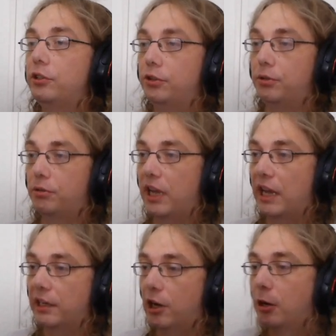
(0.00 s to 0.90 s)
to
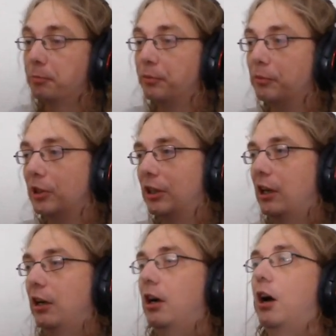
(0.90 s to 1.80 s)
get up.
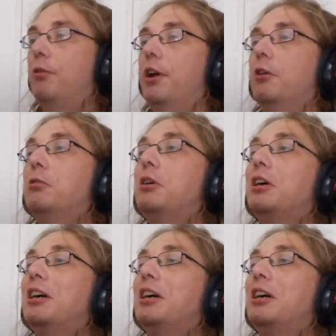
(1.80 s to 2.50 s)
Oh no.